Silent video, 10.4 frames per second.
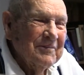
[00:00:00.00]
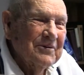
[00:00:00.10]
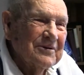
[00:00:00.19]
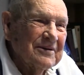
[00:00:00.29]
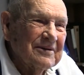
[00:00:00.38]

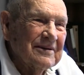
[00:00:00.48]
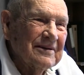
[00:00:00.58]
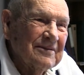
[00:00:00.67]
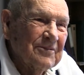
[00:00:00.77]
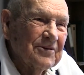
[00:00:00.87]
but
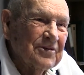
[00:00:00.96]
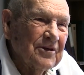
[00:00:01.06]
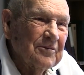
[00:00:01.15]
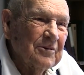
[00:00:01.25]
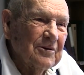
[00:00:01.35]
but
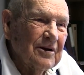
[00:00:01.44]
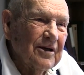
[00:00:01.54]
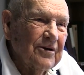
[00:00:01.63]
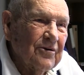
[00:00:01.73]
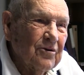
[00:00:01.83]
then
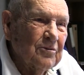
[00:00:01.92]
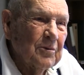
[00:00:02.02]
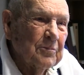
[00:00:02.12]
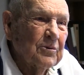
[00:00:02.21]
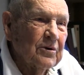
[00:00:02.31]
later on
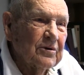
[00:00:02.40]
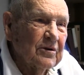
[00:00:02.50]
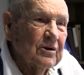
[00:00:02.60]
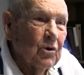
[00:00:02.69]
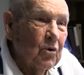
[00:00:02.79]
we put it
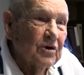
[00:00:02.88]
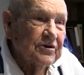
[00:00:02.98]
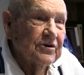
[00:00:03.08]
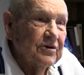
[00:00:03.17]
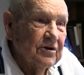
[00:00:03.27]
in
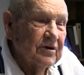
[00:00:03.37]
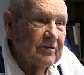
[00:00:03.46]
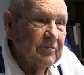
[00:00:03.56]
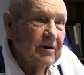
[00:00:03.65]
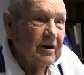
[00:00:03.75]
Quonset
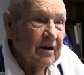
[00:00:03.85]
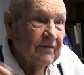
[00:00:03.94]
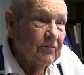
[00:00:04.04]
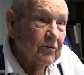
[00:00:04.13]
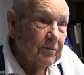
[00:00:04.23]
huts. We didn't
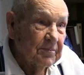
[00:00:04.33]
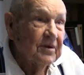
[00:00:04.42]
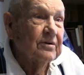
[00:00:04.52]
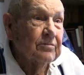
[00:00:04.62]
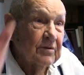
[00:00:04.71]
live on the
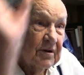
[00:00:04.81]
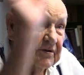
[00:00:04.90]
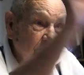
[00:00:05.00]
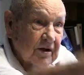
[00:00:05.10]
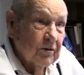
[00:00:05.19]
base, we
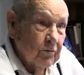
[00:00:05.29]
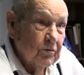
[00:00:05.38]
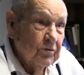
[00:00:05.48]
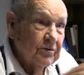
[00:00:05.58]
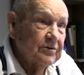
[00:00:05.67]
lived out in
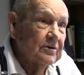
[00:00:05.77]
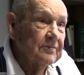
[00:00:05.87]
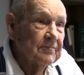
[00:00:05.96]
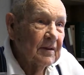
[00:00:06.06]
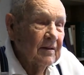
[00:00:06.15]
the woods.
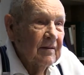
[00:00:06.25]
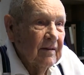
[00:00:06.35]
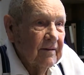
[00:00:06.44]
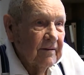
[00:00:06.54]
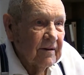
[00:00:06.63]

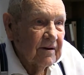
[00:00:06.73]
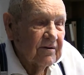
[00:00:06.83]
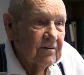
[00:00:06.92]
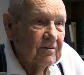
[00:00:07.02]
And